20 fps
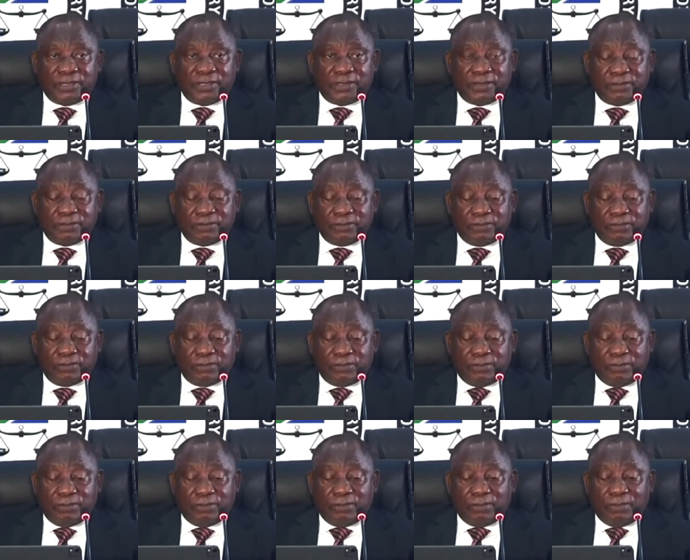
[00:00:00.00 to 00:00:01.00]

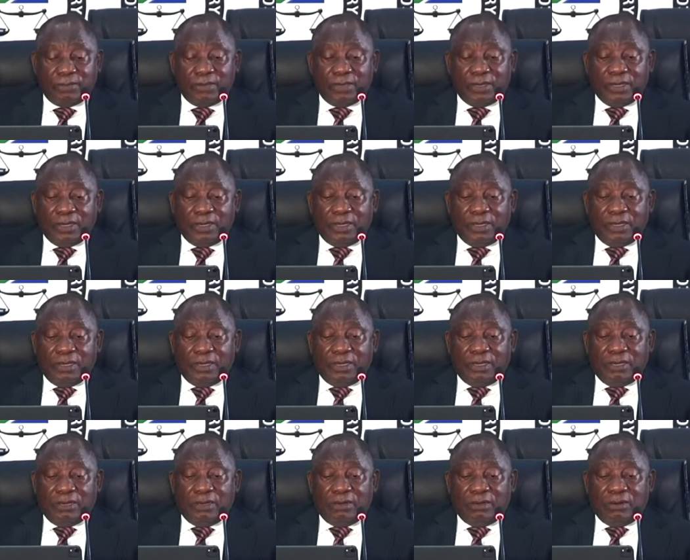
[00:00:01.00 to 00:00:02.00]

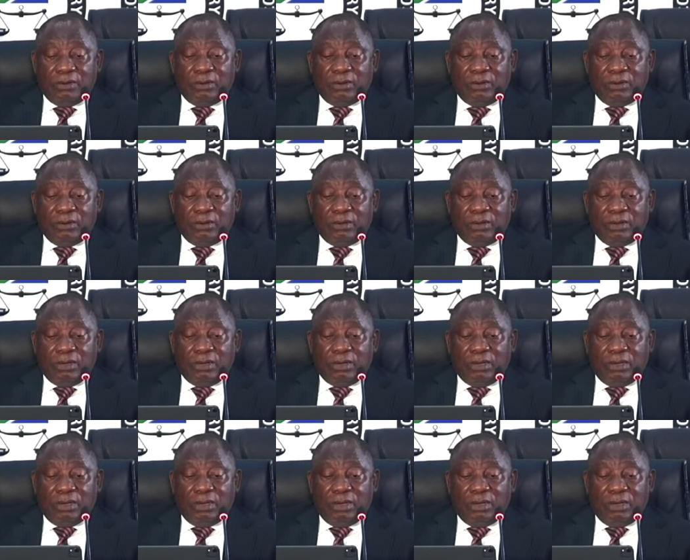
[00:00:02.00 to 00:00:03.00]

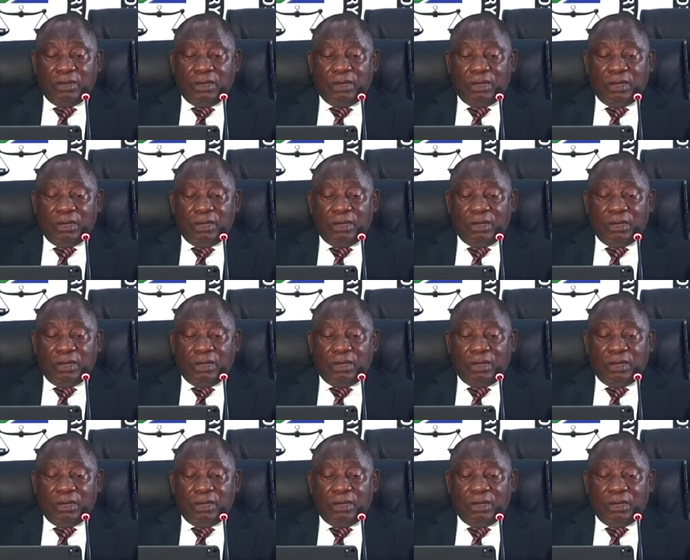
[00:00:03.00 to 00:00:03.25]
[no speech]